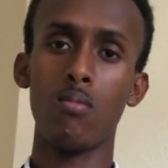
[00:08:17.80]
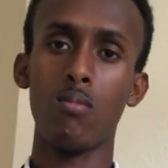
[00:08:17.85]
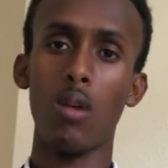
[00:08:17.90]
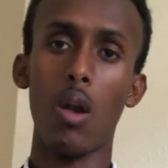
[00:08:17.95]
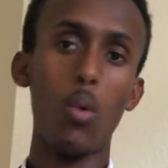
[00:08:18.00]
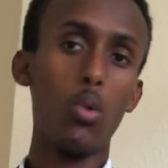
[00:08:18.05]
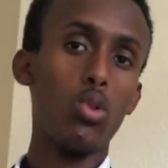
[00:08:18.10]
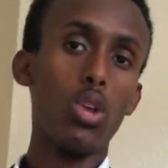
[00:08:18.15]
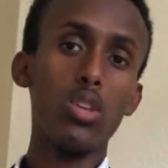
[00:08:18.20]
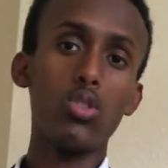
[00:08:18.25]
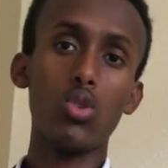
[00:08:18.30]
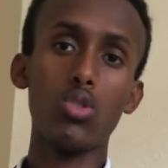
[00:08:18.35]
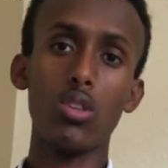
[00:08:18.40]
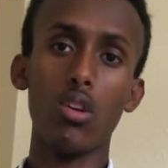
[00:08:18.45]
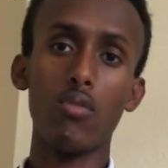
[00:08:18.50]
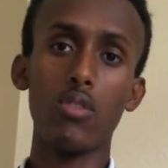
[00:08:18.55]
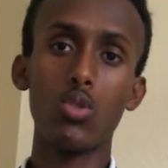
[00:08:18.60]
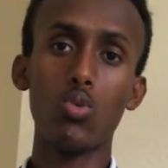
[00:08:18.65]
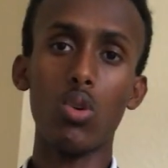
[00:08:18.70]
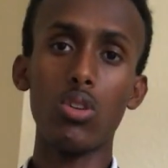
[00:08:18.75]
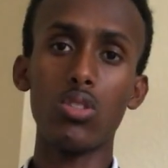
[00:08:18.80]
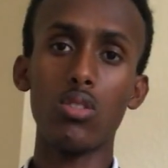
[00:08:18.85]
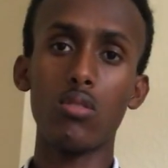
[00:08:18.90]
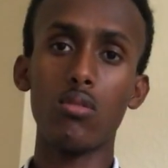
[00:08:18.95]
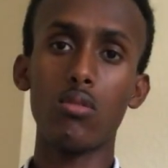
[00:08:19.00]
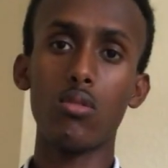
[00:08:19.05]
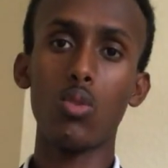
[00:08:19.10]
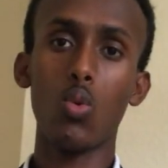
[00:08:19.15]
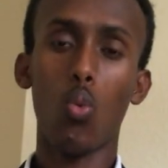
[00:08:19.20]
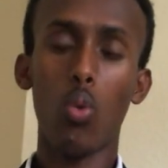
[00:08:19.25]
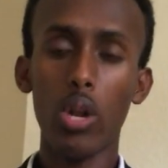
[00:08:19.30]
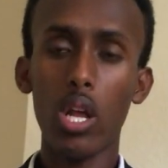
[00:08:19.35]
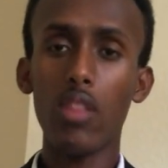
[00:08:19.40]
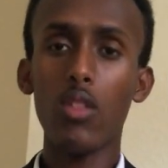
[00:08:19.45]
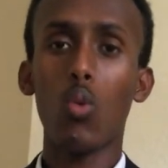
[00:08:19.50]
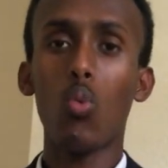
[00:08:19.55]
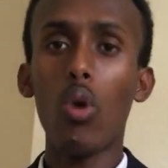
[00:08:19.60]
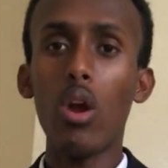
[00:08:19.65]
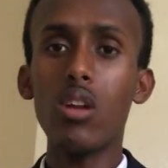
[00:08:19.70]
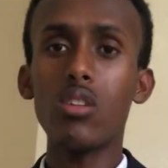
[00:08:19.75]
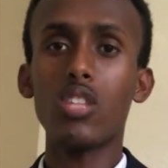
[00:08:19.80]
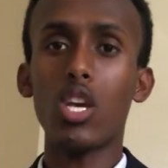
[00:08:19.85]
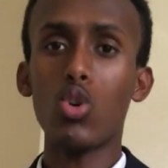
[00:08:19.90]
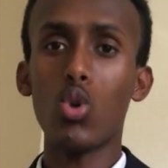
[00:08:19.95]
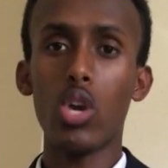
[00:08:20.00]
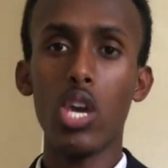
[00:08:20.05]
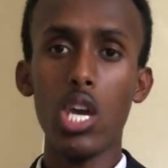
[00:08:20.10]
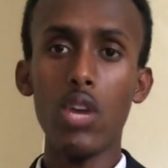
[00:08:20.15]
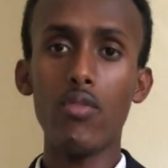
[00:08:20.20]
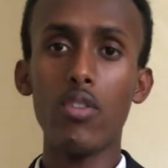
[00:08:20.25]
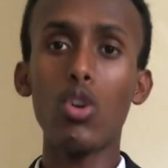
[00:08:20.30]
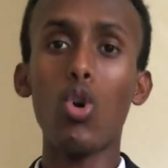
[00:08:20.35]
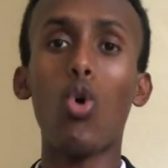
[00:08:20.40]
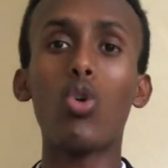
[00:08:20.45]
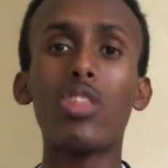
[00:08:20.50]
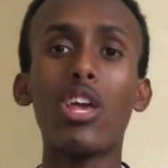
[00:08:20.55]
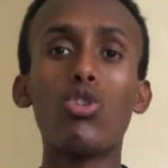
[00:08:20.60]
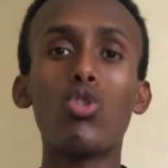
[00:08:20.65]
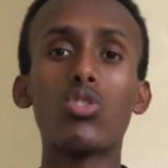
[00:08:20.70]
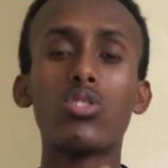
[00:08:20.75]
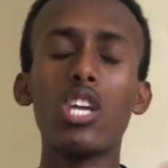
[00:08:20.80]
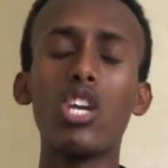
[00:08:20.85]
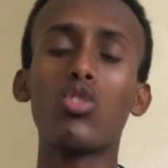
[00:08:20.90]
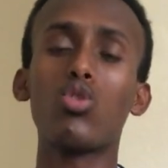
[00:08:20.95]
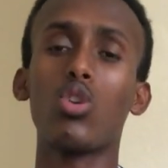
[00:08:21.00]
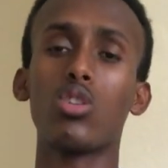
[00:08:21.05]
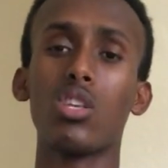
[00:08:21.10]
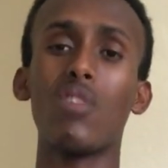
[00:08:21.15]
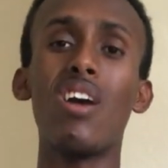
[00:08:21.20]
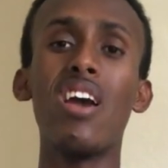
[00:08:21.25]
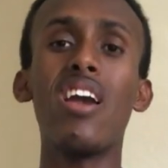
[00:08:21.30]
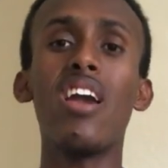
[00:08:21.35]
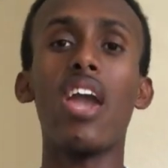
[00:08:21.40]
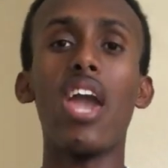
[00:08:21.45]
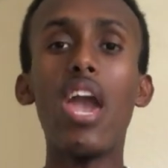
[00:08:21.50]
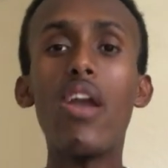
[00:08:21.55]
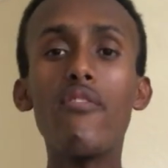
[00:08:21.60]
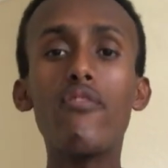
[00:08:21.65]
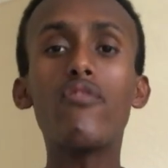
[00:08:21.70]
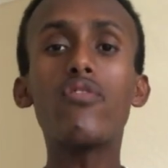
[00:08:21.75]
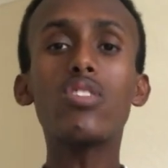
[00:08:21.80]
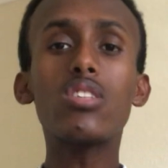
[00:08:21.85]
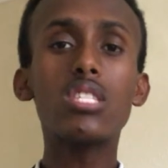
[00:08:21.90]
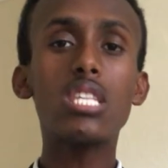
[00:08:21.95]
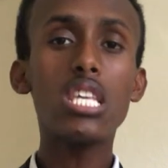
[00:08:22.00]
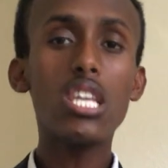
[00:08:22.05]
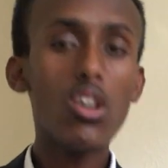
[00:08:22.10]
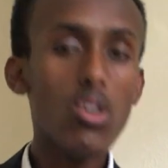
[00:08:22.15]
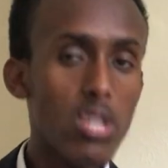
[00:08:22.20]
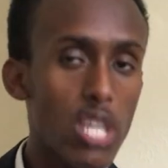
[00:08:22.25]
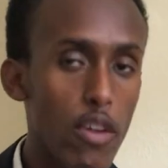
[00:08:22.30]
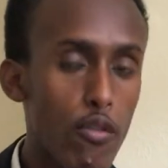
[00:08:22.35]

I want to ask yourself this question. What are the words that you're hearing or that you're saying to yourself every single day?